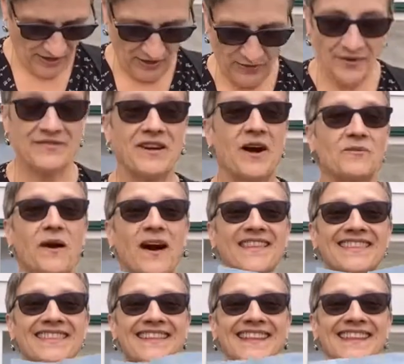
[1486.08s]
We've got
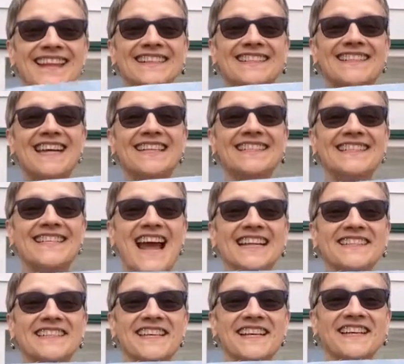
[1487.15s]
one that says
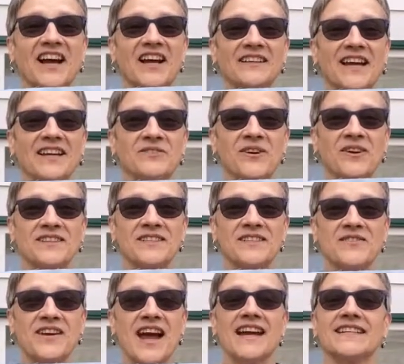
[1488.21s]
Dancing Electrons
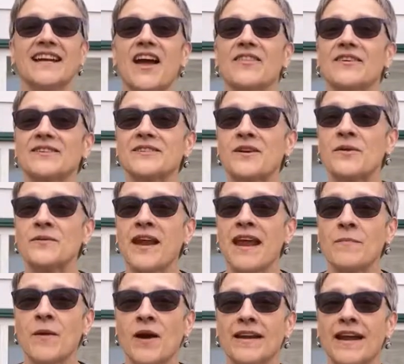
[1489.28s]
Unite, and there's no
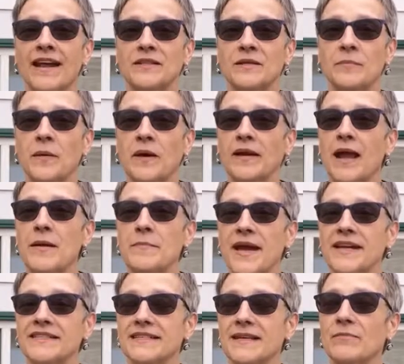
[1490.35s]
name on it, but I
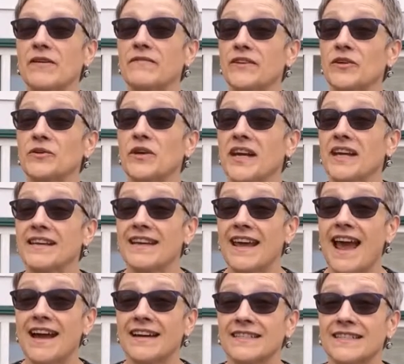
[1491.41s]
bet some of you can
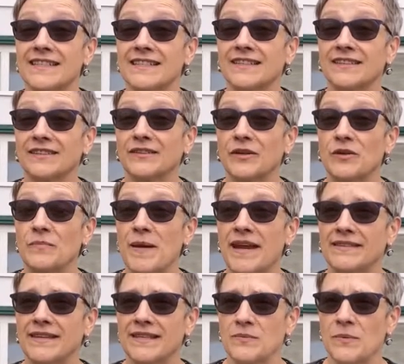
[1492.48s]
guess who
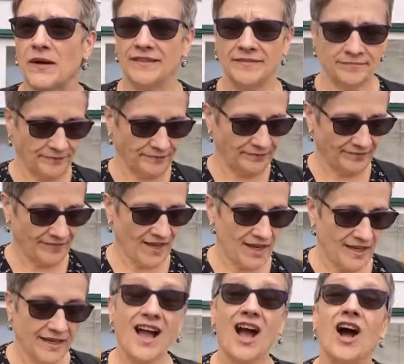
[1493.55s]
made this one.
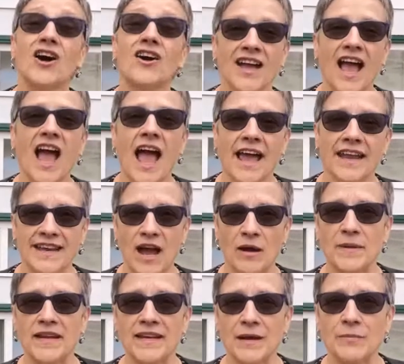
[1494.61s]
Oh, and now
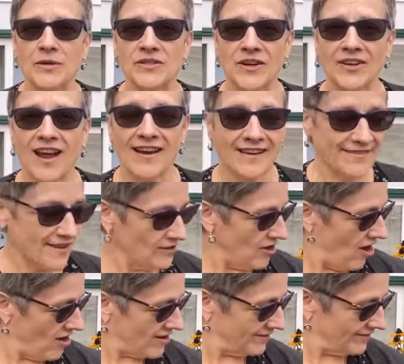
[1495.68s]
my neighbors are cutting their
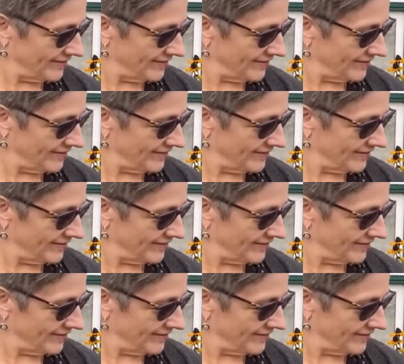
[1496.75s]
lawn.